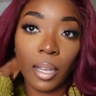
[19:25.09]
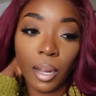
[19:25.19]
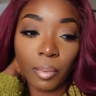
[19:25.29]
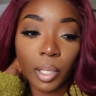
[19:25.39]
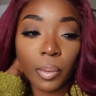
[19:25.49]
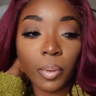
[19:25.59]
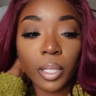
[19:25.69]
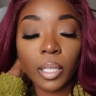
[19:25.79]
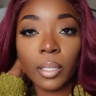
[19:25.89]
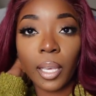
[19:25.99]
I really
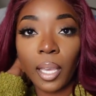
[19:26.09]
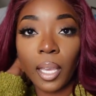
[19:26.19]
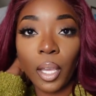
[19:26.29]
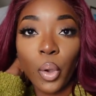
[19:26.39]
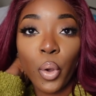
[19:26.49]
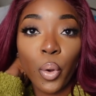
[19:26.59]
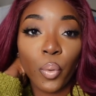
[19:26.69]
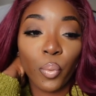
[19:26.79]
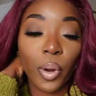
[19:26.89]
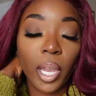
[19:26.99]
wanted a
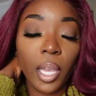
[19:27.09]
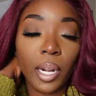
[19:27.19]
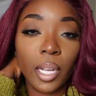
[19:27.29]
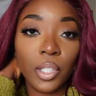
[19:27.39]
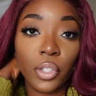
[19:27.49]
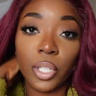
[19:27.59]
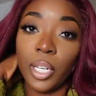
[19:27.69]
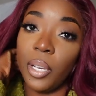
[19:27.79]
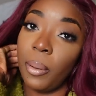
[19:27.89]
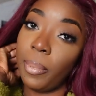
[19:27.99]
red
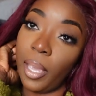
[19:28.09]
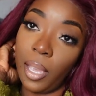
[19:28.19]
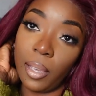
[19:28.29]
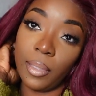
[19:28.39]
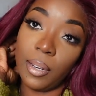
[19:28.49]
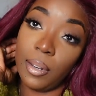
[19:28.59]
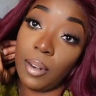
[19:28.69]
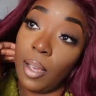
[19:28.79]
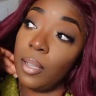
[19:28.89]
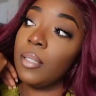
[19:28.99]
Chanel bag. They did
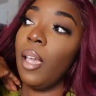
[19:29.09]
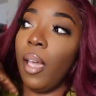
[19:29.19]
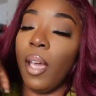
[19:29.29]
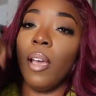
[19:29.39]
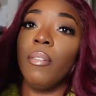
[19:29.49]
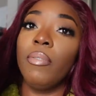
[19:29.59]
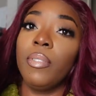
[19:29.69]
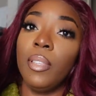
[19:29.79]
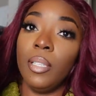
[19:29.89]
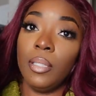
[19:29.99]
not have
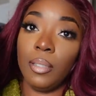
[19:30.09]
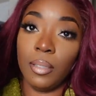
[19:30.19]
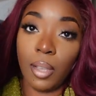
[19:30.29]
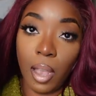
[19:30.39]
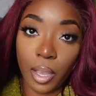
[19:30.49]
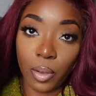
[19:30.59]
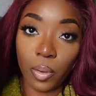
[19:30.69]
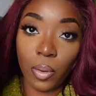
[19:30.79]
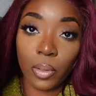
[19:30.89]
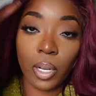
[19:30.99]
the
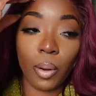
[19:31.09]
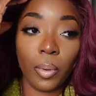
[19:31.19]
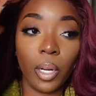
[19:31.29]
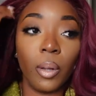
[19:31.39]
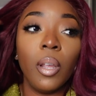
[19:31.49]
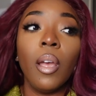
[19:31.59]
style that I wanted.